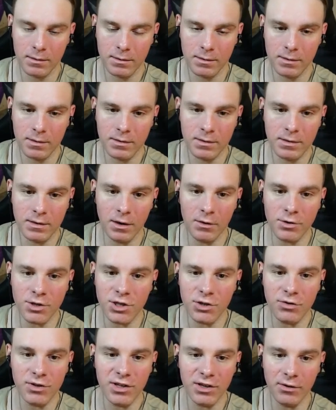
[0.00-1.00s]
Don't you
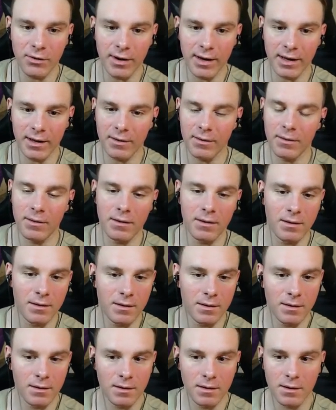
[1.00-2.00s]
do it.
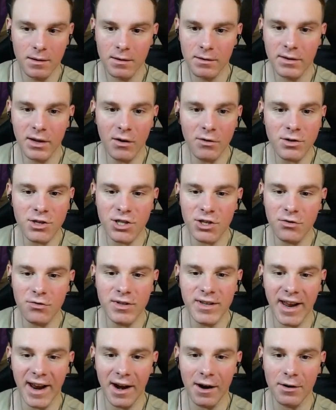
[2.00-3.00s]
Don't you
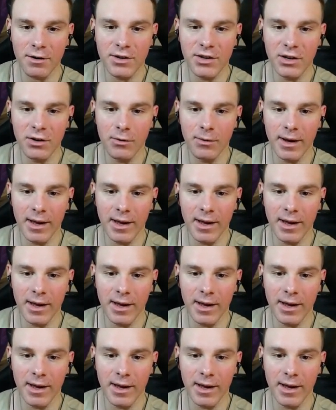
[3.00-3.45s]
dare do it.